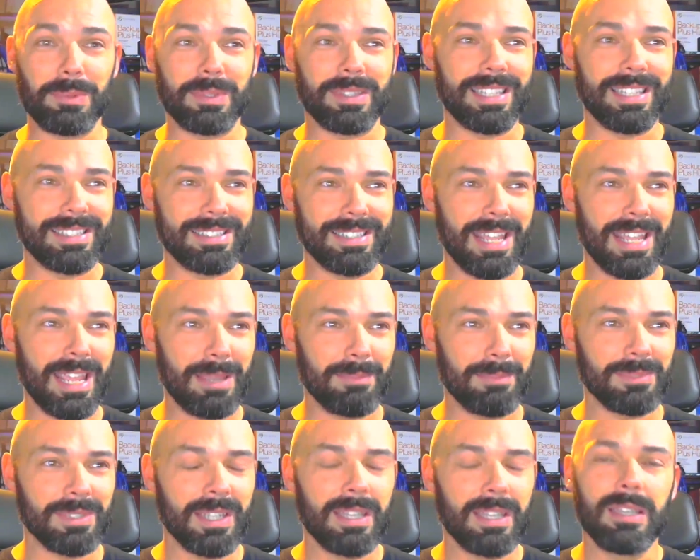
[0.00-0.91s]
these
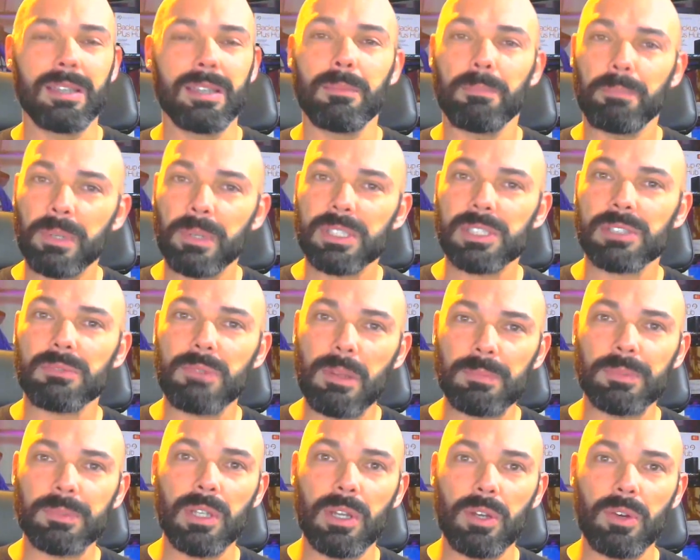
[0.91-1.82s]
names. But
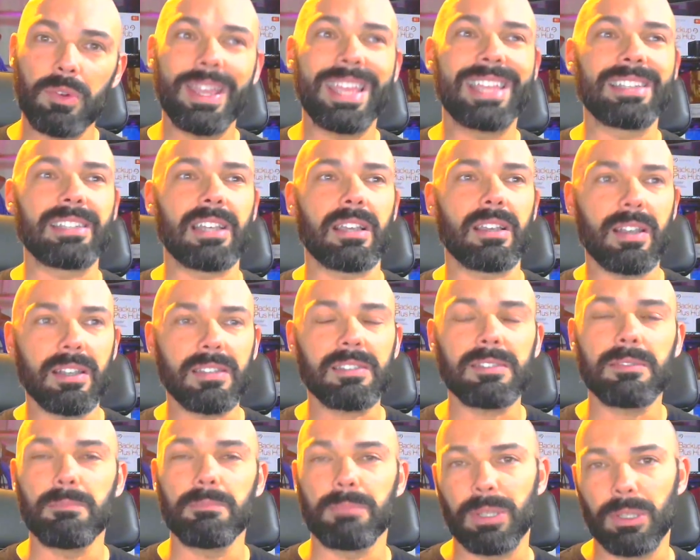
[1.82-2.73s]
Scrypto is a
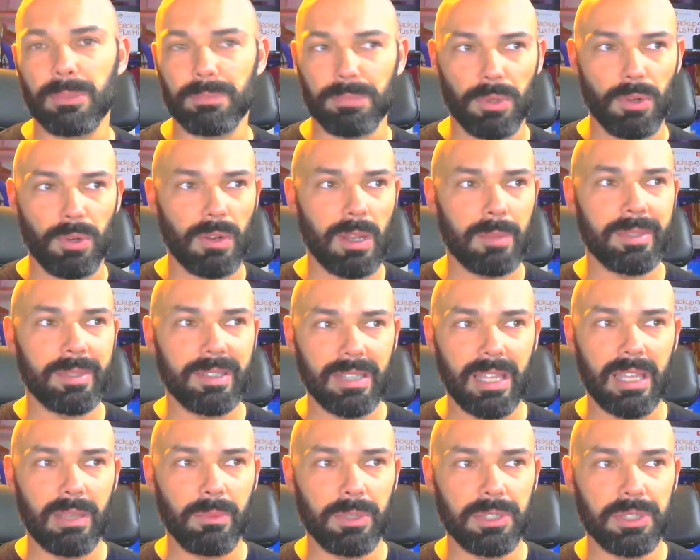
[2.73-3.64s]
custom built programming
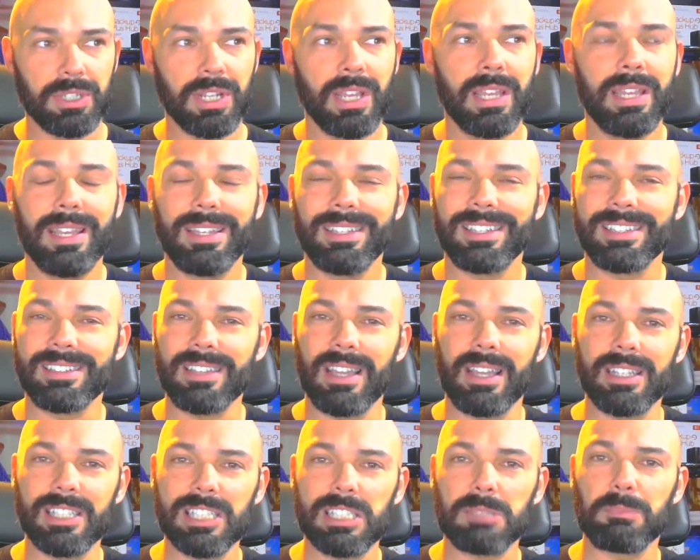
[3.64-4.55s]
language
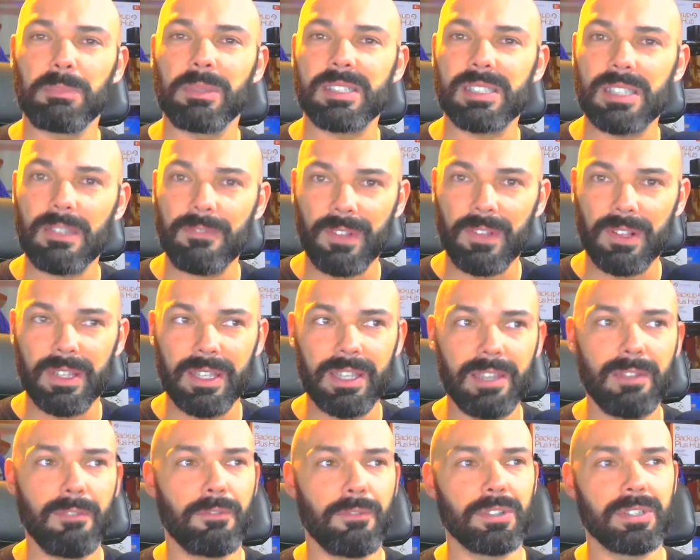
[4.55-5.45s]
designed
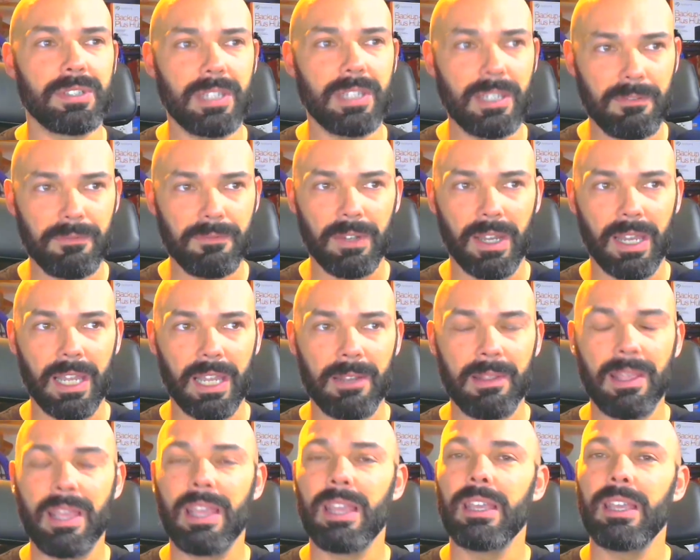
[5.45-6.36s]
specifically for DeFi,
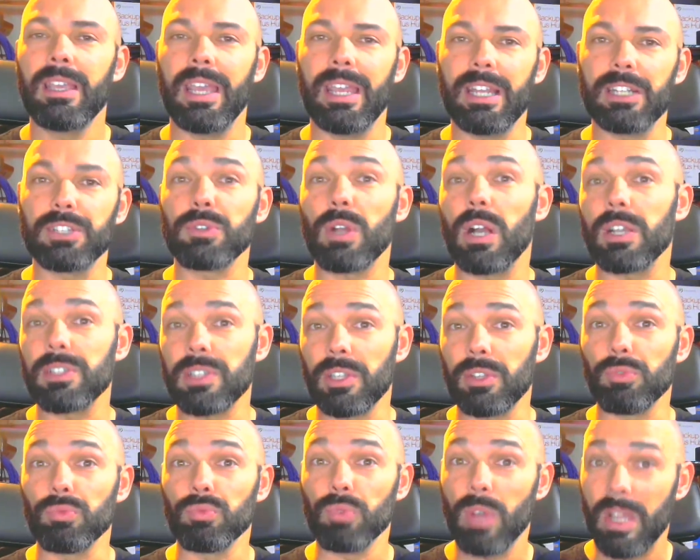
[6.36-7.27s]
and it draws on
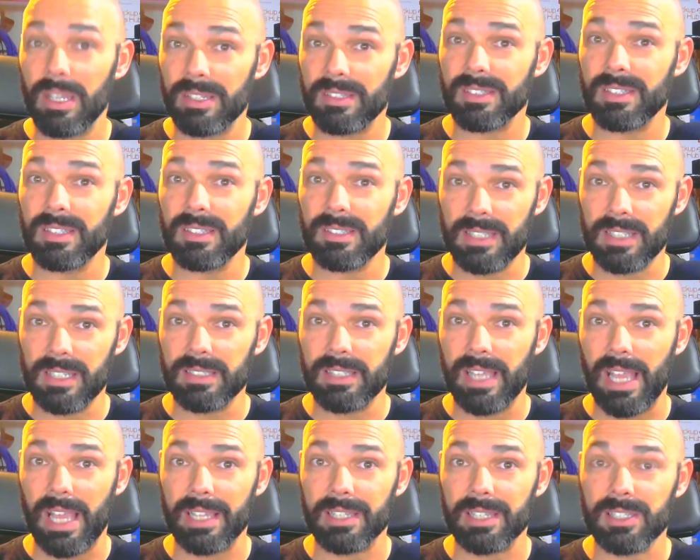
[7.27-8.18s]
the Rust
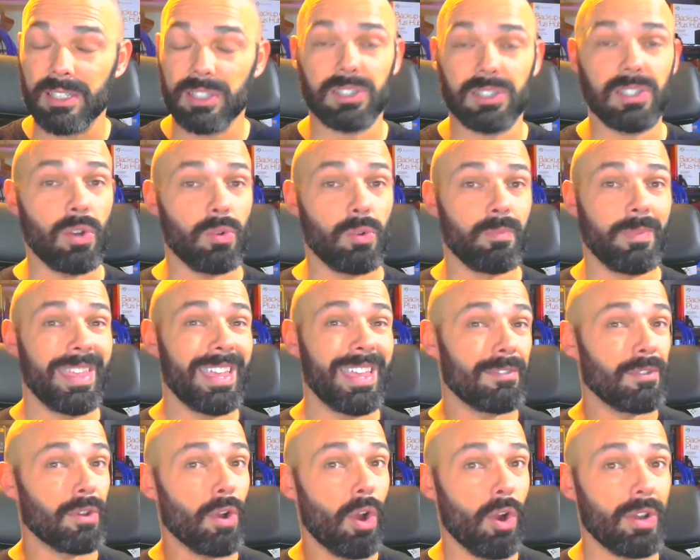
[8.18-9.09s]
syntax. So
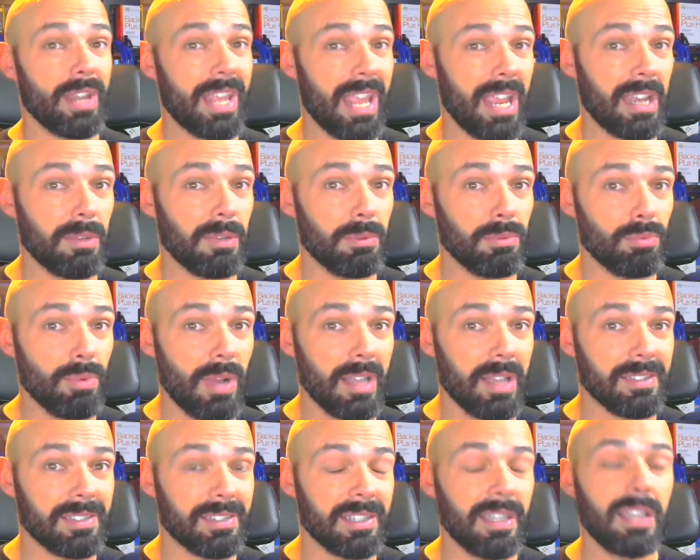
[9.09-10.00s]
if you're already handy with
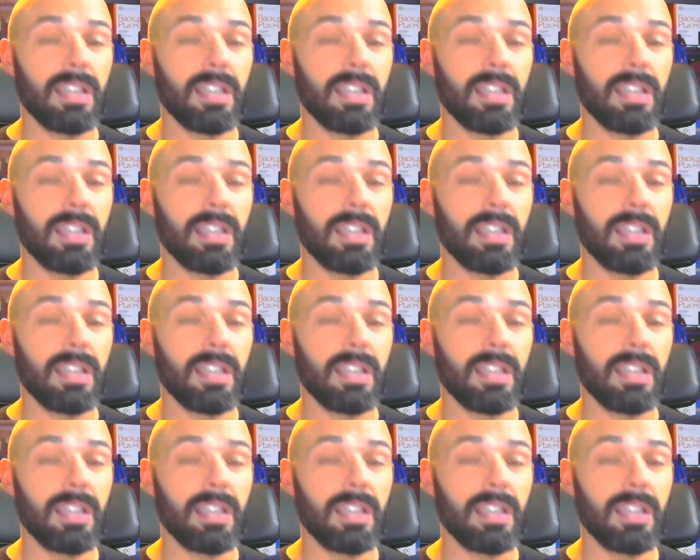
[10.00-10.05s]
Rust,